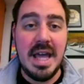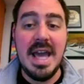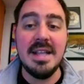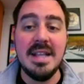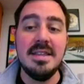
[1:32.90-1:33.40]

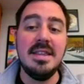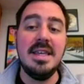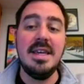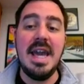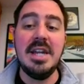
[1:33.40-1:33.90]
and
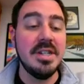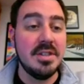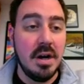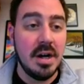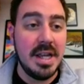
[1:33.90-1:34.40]
the Hadrian's
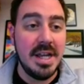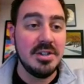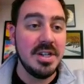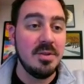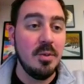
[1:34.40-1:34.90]
Ark.
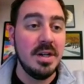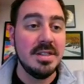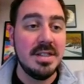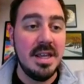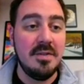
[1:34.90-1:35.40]
Hadrian
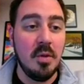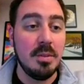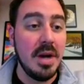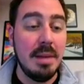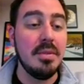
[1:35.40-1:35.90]
was a
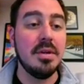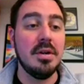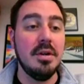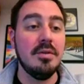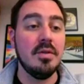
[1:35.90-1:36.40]
former
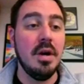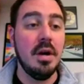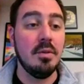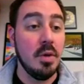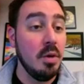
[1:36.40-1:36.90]
emperor of
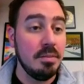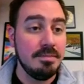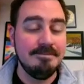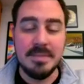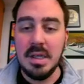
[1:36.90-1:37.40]
Rome.
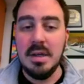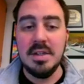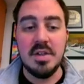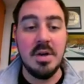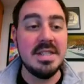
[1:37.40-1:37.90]

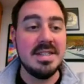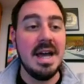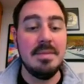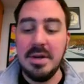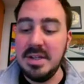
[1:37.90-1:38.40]
So his
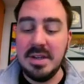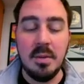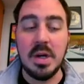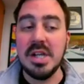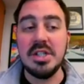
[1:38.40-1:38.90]
time period there.
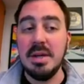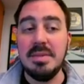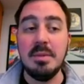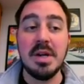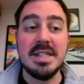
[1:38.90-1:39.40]
We're going to jump
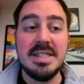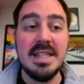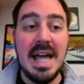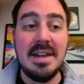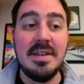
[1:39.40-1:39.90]
and we're going to see a
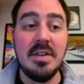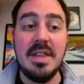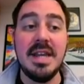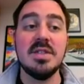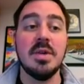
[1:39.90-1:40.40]
lot of different
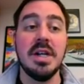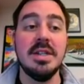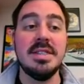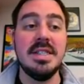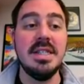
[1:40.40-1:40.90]
things. We're going
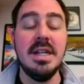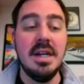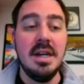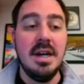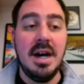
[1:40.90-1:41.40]
to see,
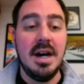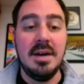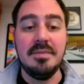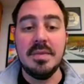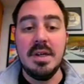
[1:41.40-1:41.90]

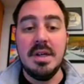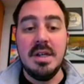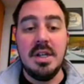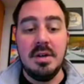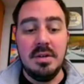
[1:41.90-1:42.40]

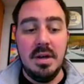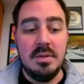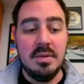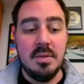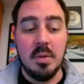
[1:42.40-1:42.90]
the
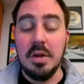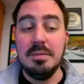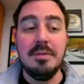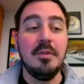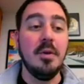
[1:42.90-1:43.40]
world
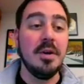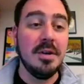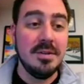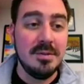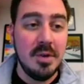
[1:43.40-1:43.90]

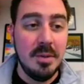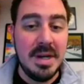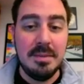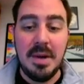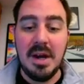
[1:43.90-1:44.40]
before Roman
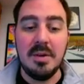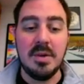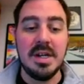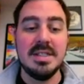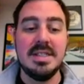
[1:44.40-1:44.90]
Empire.
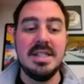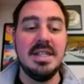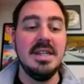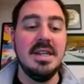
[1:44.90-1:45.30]
We're going to see